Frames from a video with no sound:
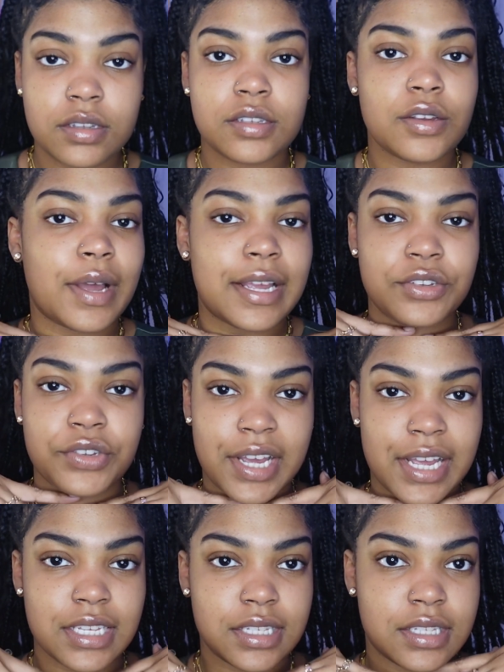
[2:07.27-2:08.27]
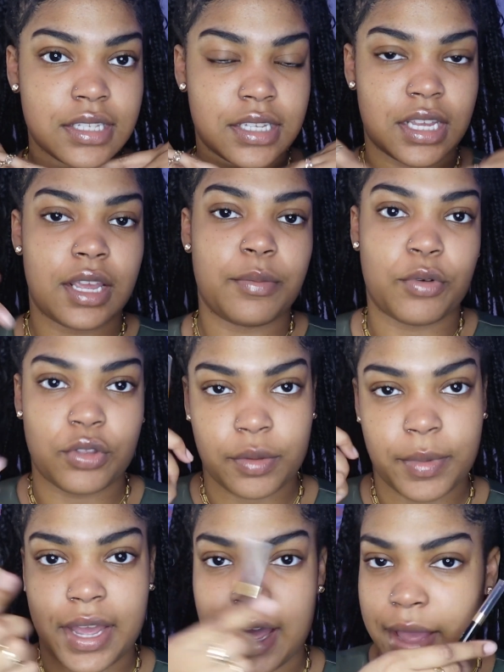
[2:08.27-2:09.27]
So as you guys can see, both
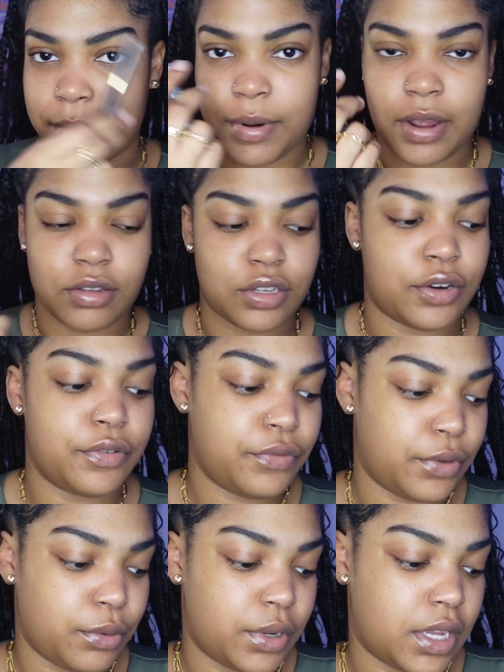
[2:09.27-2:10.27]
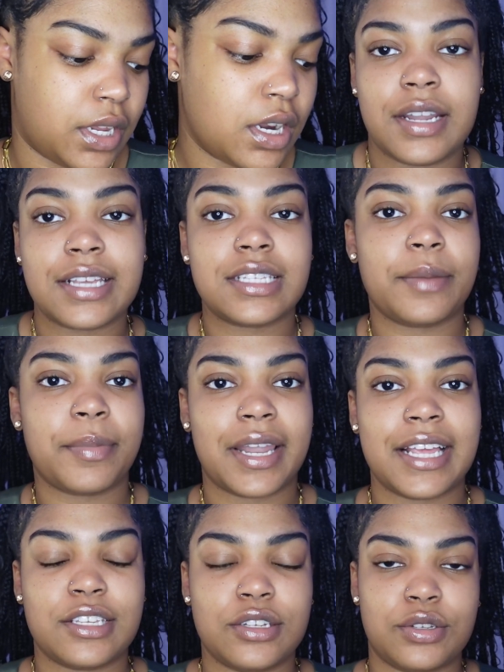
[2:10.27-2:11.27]
of my eyebrows are filled in. Next step I
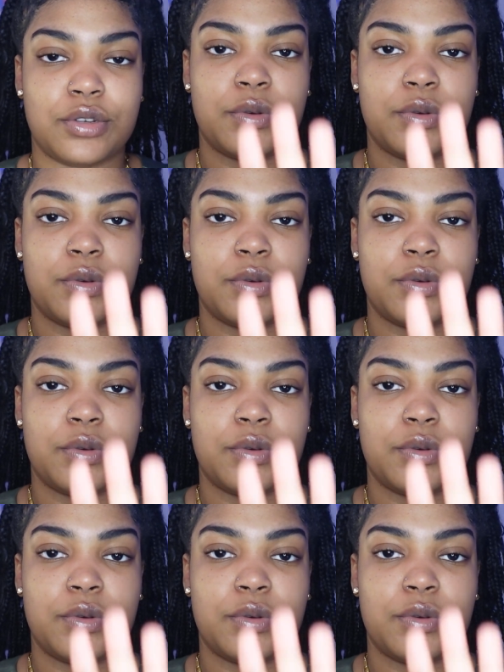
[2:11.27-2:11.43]
like to do